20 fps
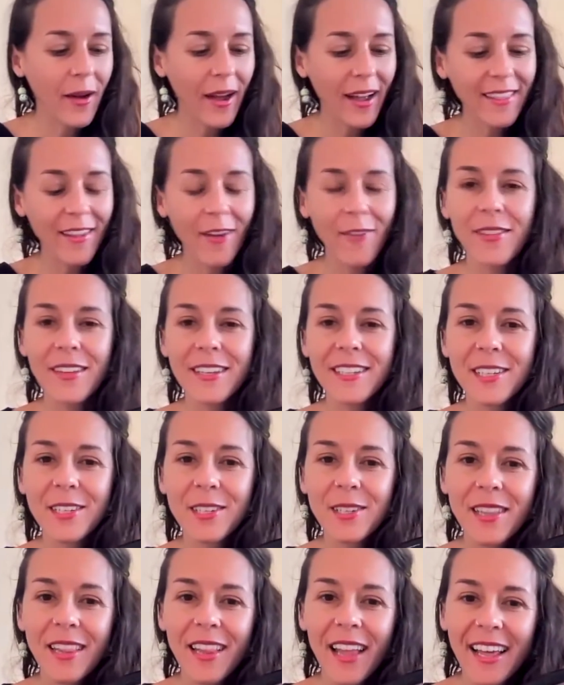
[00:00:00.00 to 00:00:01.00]
love this,
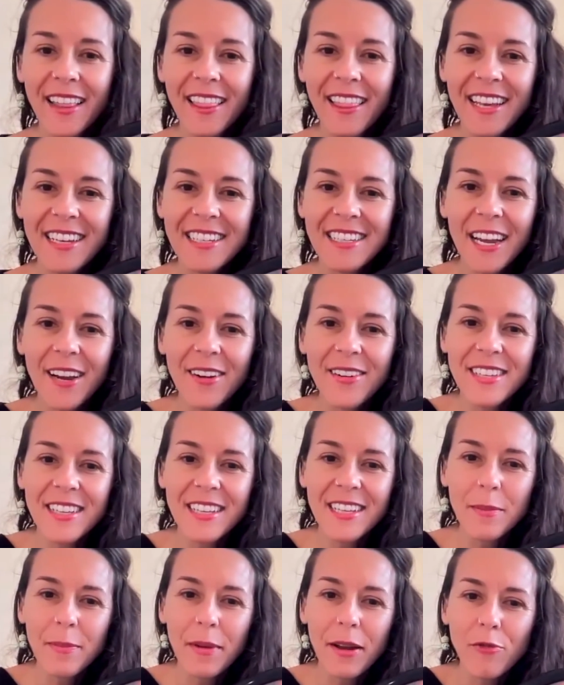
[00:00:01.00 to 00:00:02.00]
just like these here. It's a
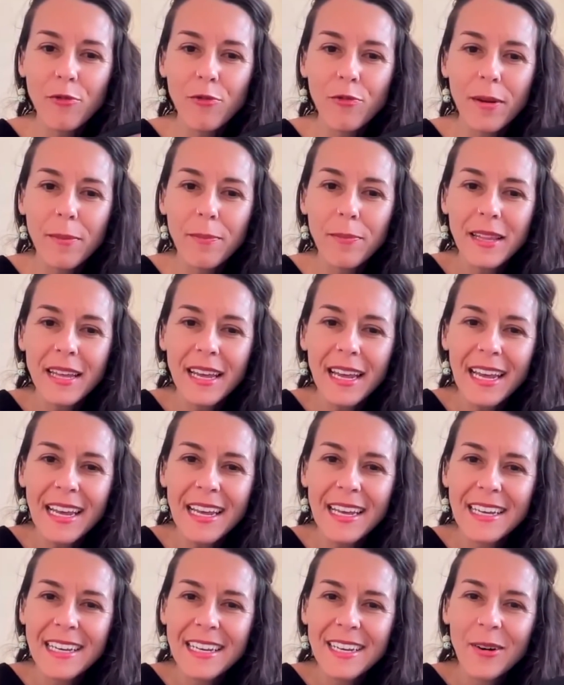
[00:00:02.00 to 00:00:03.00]
little bit ribbly
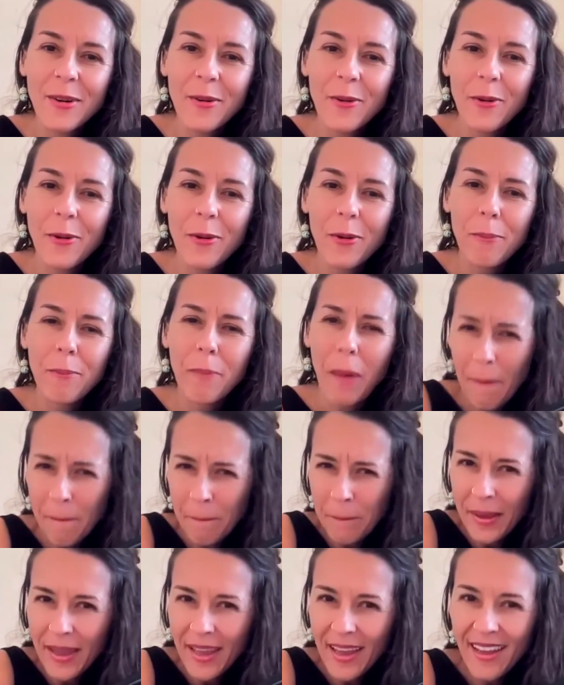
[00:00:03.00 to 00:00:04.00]
or
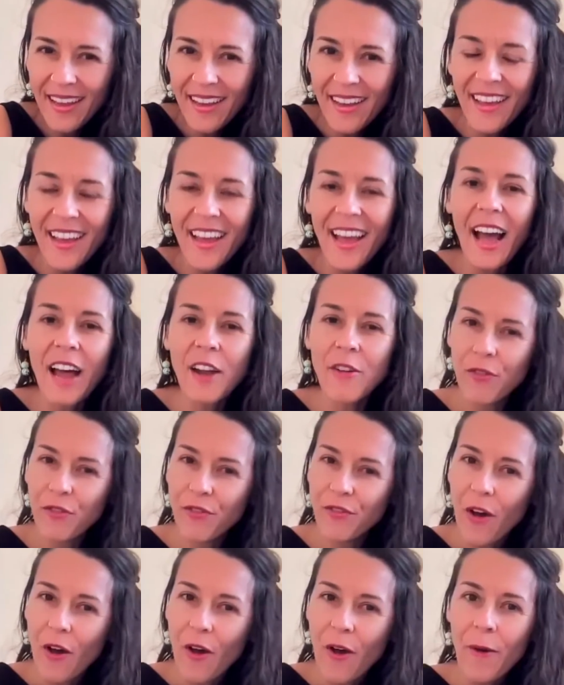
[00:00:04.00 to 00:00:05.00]
bumpy and
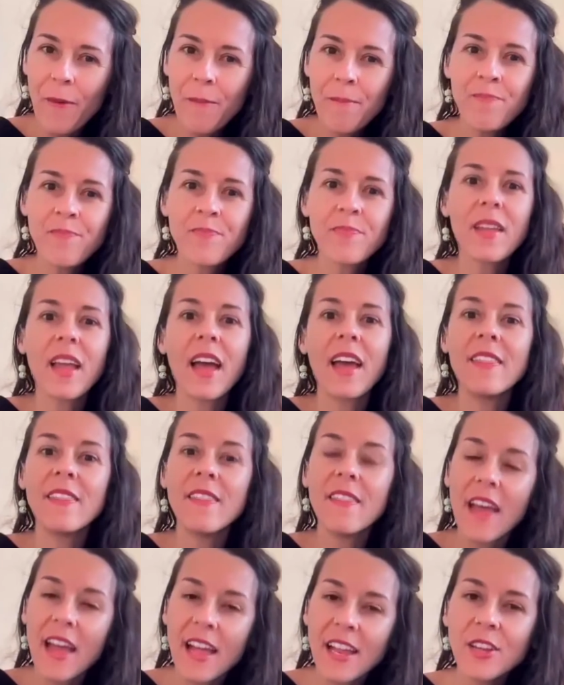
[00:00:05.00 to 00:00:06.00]
firm. And
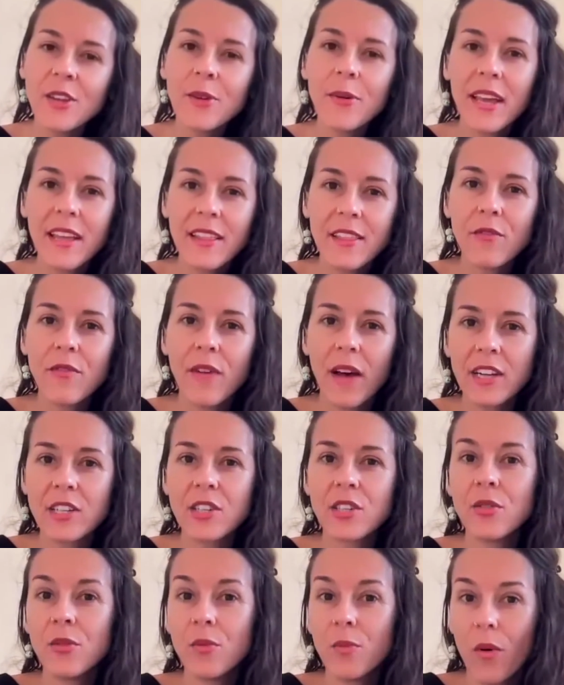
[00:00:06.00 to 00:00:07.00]
then you hit the
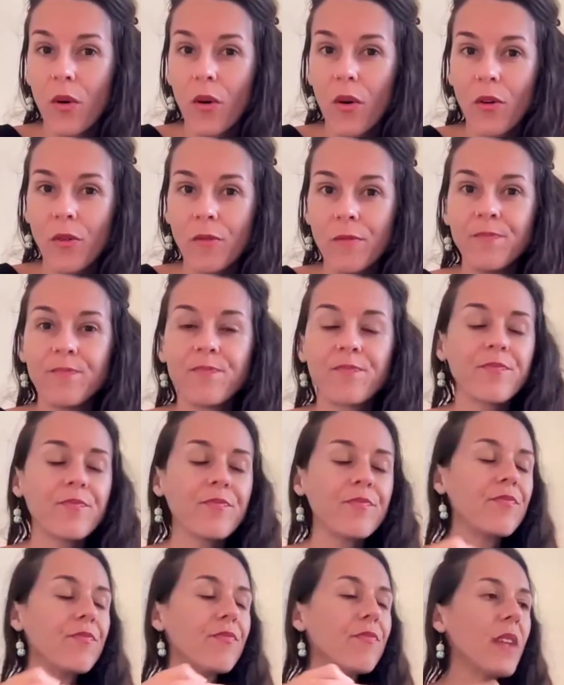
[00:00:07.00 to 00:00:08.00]
vaginal wall,
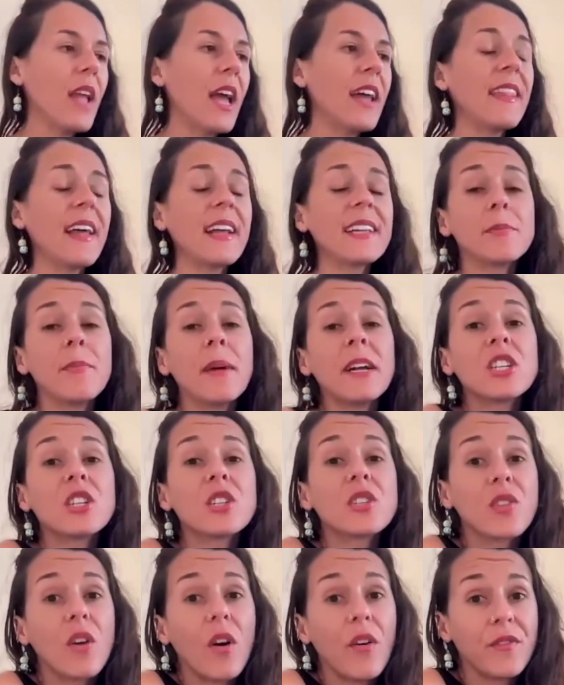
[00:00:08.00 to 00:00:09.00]
and that's much
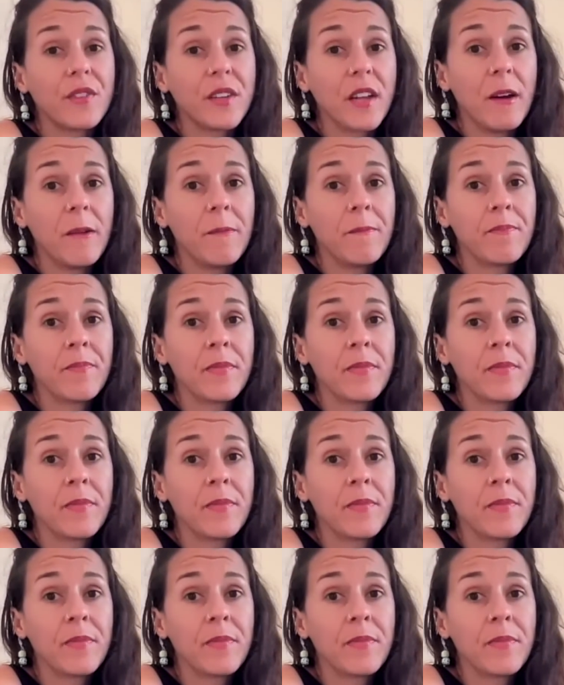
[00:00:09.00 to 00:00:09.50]
softer.